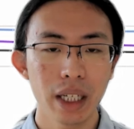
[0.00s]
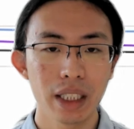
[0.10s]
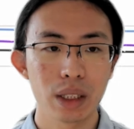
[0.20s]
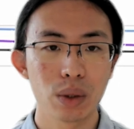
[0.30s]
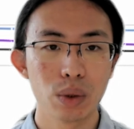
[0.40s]
at
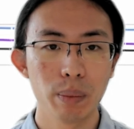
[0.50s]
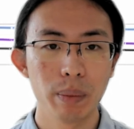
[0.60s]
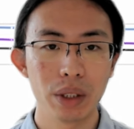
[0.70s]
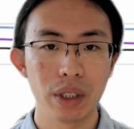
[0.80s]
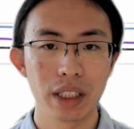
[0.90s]
these two
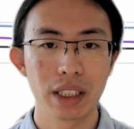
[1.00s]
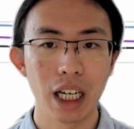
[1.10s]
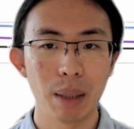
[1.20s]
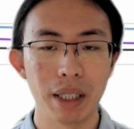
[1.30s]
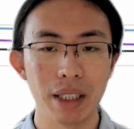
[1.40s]
metrics
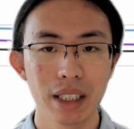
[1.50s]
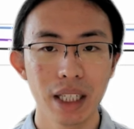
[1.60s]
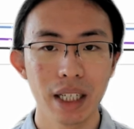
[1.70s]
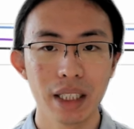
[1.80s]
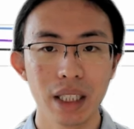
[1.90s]
side by
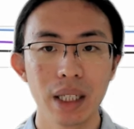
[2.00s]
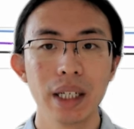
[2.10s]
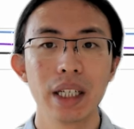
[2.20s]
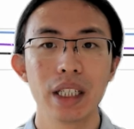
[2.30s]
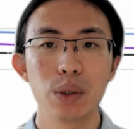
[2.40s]
side,
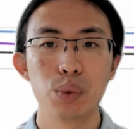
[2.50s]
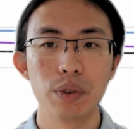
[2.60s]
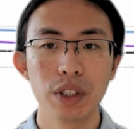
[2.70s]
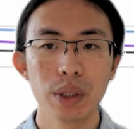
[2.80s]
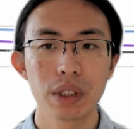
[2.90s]
it
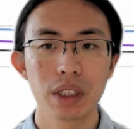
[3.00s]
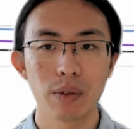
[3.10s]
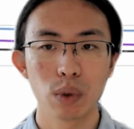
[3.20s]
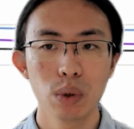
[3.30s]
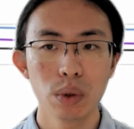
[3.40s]
reveals
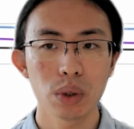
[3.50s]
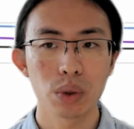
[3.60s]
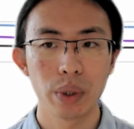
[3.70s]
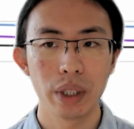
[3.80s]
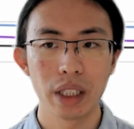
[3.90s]
some crucial
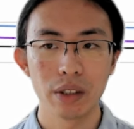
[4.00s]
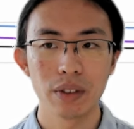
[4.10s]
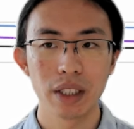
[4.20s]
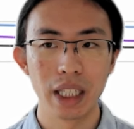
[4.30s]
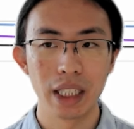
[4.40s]

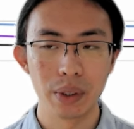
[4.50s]
trade-offs that you